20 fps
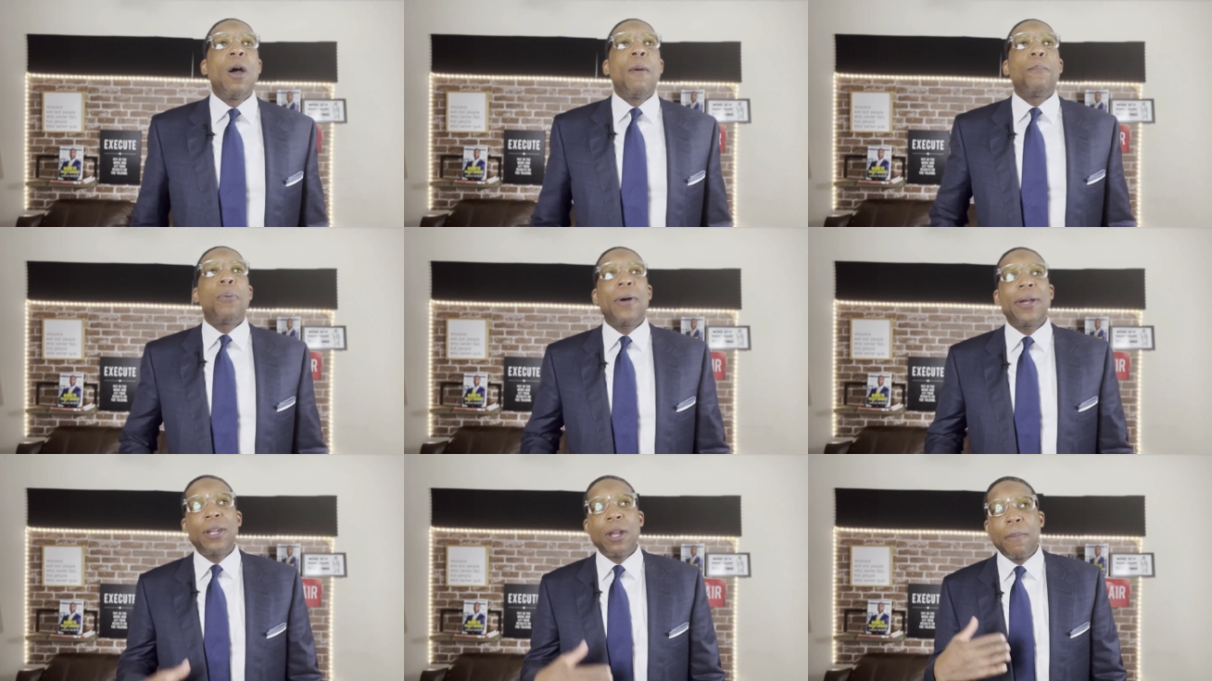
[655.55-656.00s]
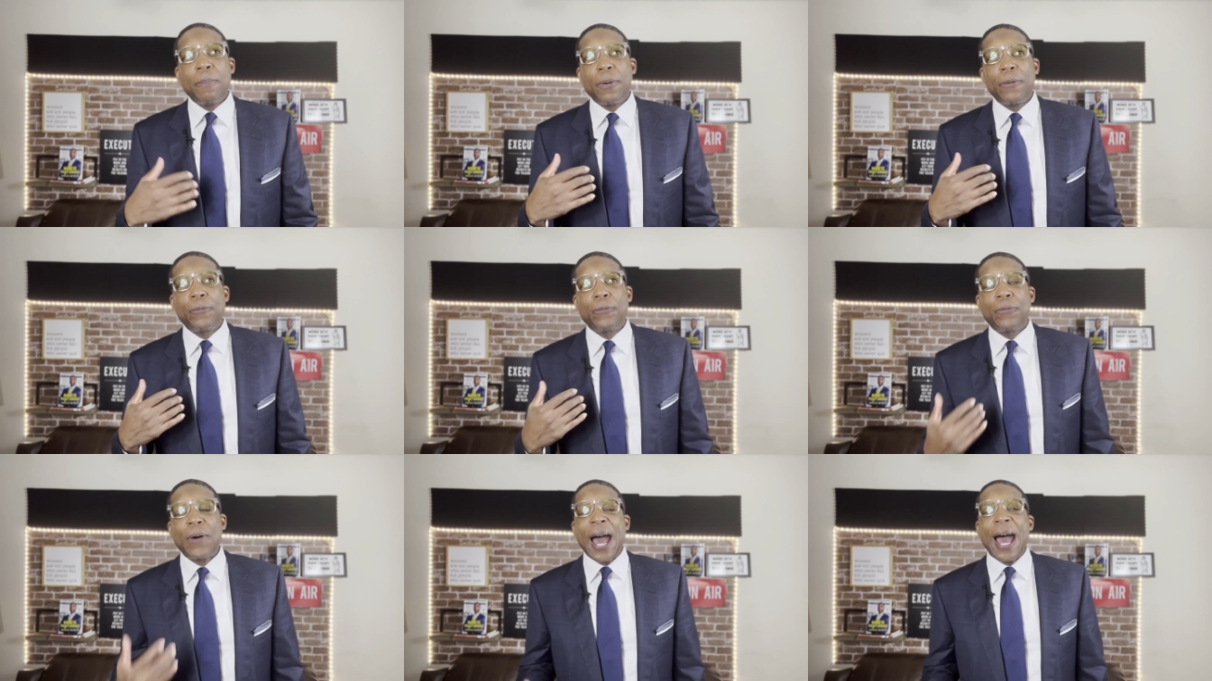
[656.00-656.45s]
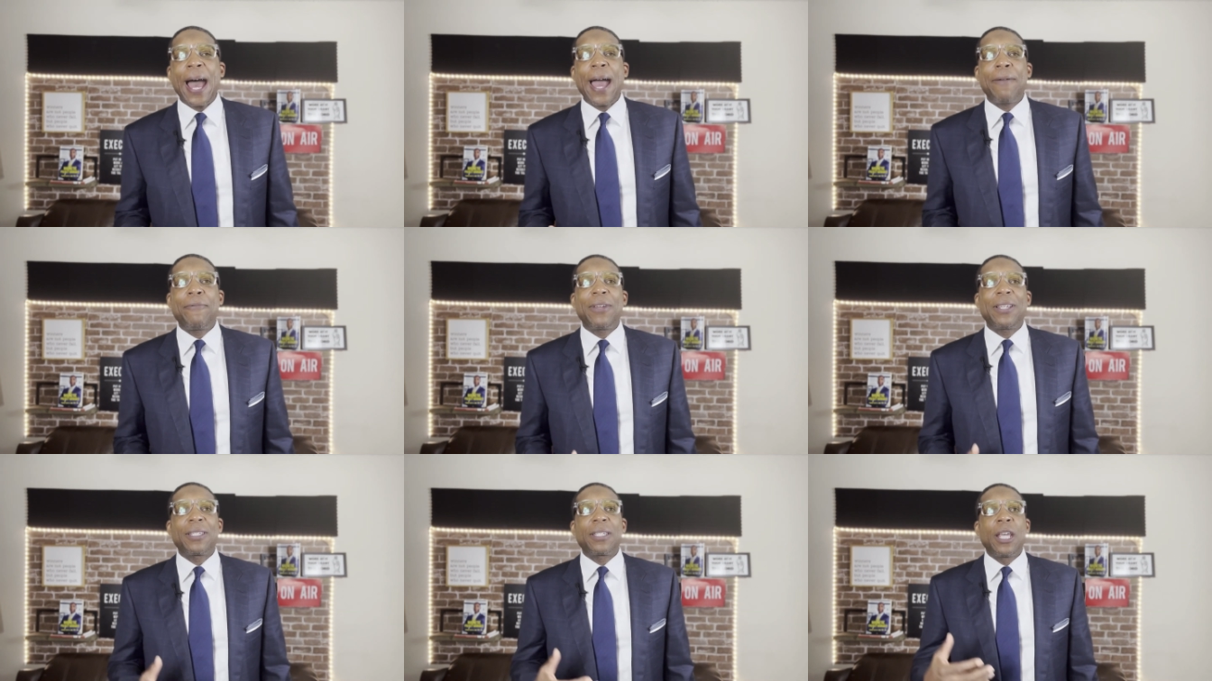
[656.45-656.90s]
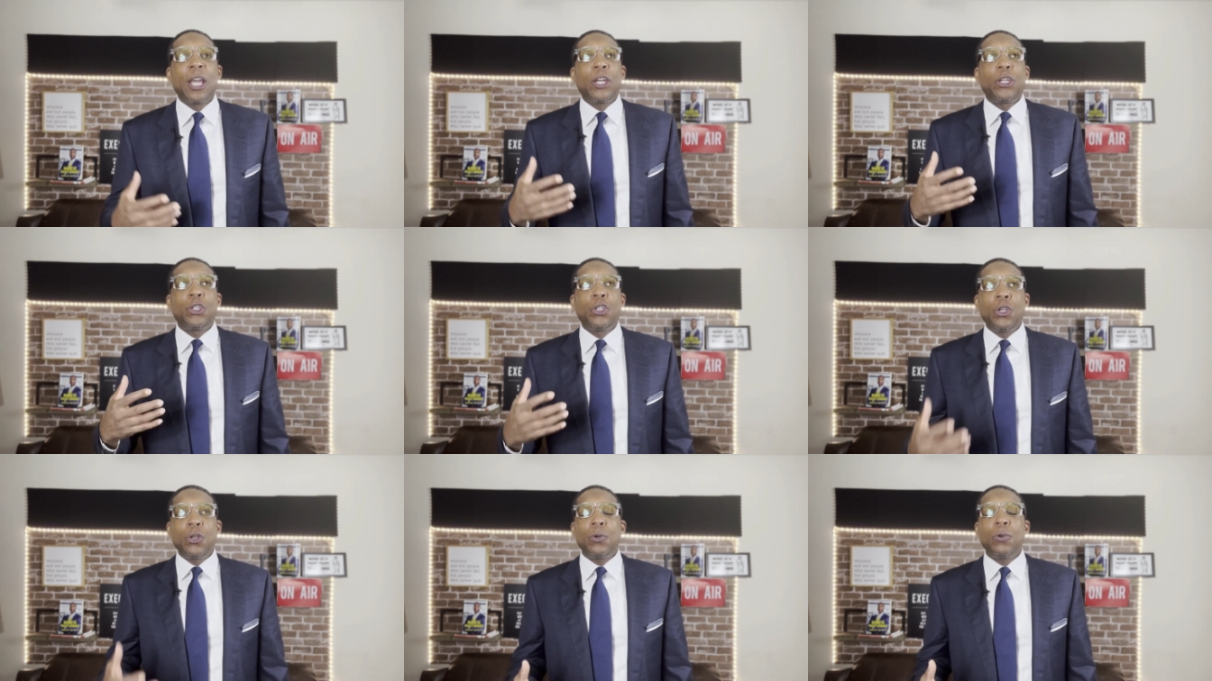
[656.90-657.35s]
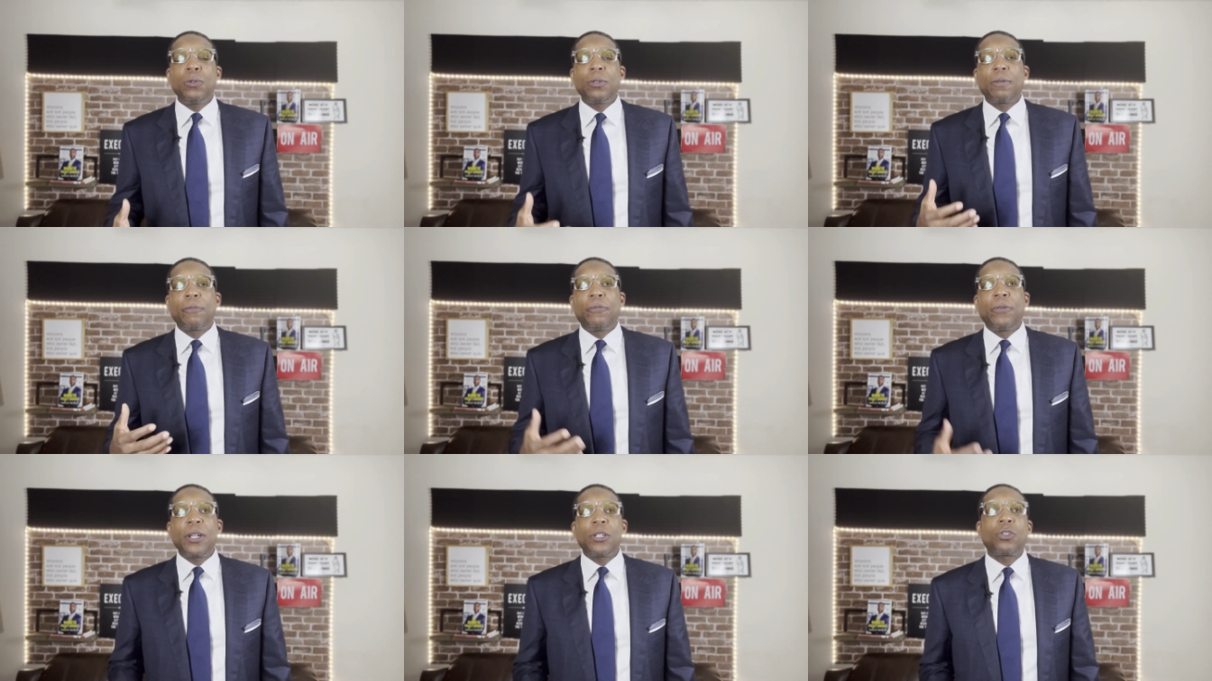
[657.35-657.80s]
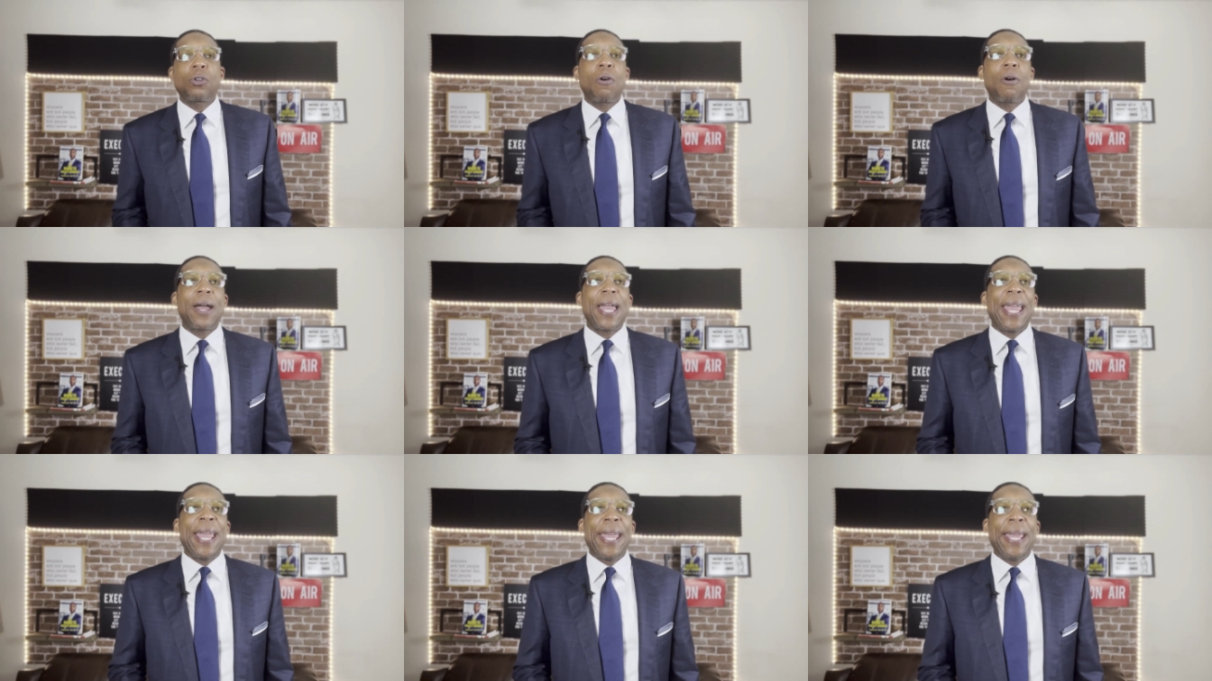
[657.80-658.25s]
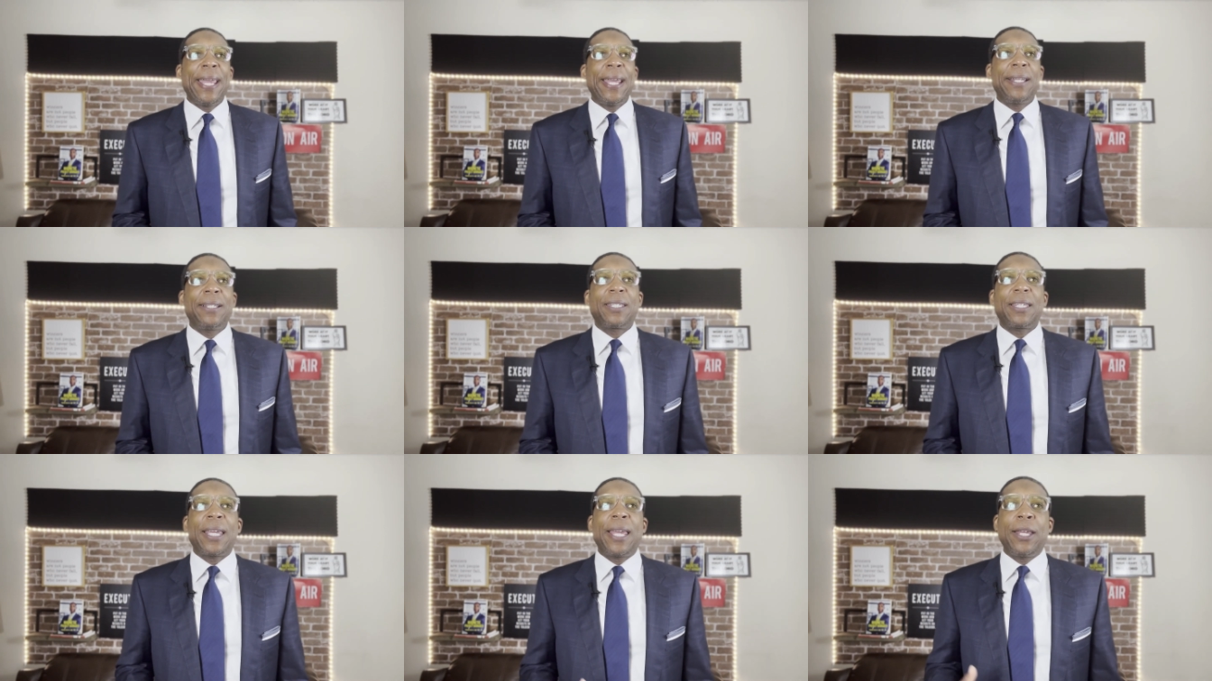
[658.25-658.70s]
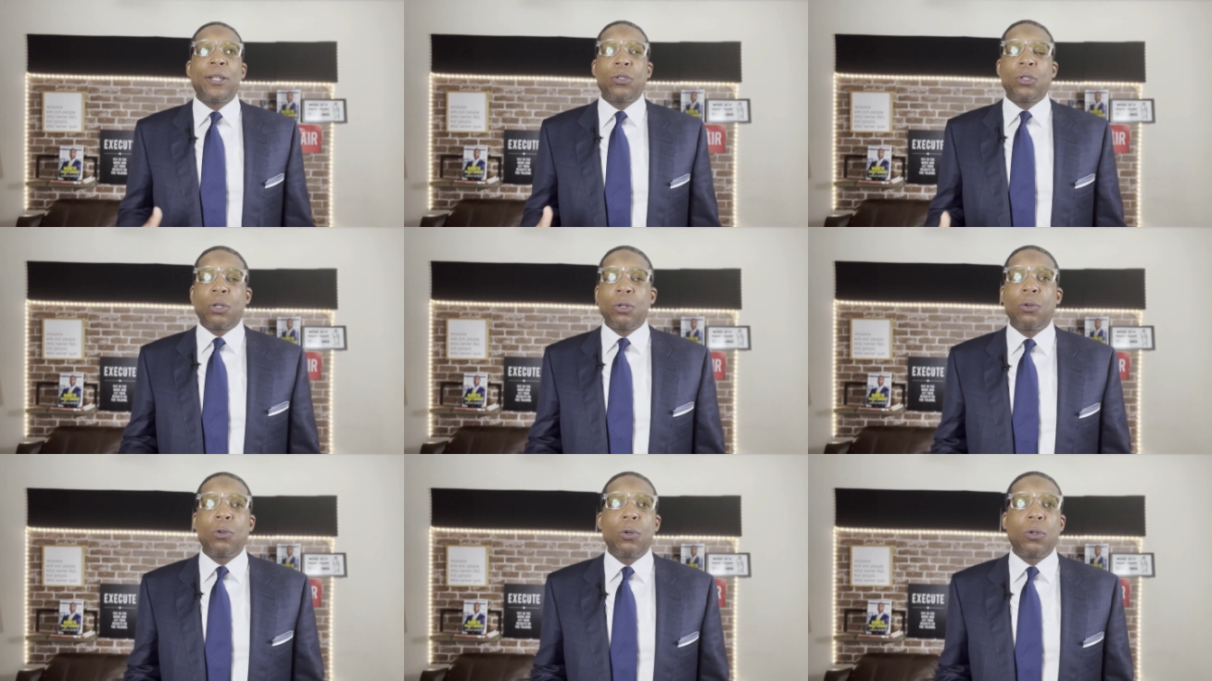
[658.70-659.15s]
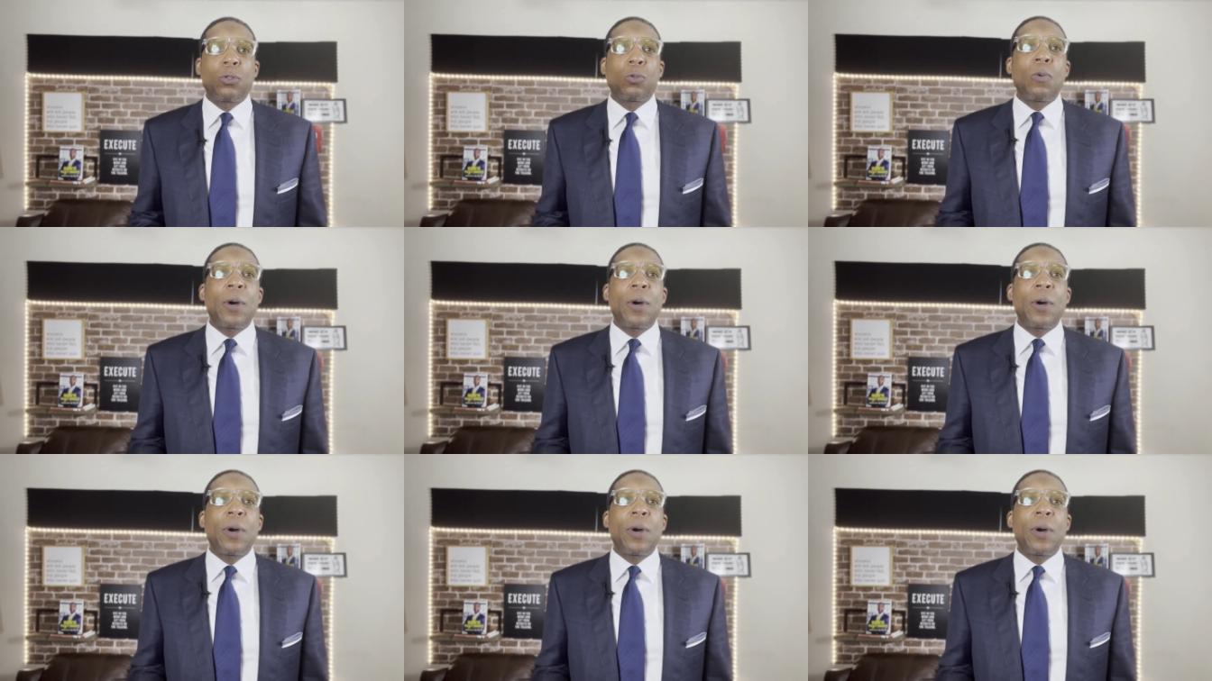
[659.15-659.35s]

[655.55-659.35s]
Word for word: Point number five is you use visual aids and tools.